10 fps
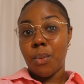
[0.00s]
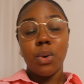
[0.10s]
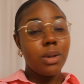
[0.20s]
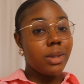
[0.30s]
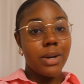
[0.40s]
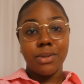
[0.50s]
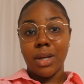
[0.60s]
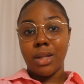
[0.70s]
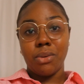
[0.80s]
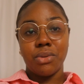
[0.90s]

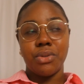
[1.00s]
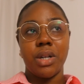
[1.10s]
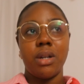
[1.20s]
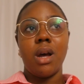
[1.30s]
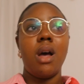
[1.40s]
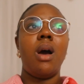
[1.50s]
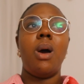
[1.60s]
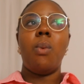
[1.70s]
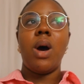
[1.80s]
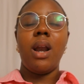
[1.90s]
1800
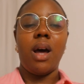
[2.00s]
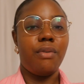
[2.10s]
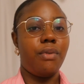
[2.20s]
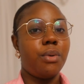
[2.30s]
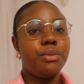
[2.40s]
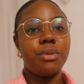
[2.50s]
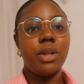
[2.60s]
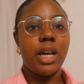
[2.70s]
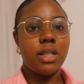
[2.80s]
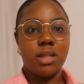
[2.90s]
while our phone no
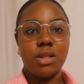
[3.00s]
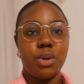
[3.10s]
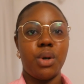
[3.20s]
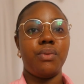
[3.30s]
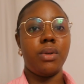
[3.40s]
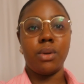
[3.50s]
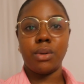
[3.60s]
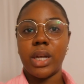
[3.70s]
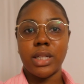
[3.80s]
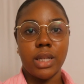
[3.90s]
get the joy of the
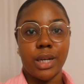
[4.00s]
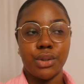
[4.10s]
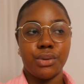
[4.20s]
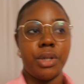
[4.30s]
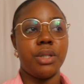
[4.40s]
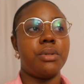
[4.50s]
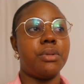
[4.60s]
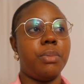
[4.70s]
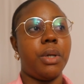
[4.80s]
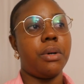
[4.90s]
lord as they are strength to,
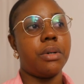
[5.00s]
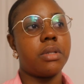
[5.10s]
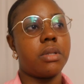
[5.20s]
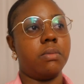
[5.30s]
oh, because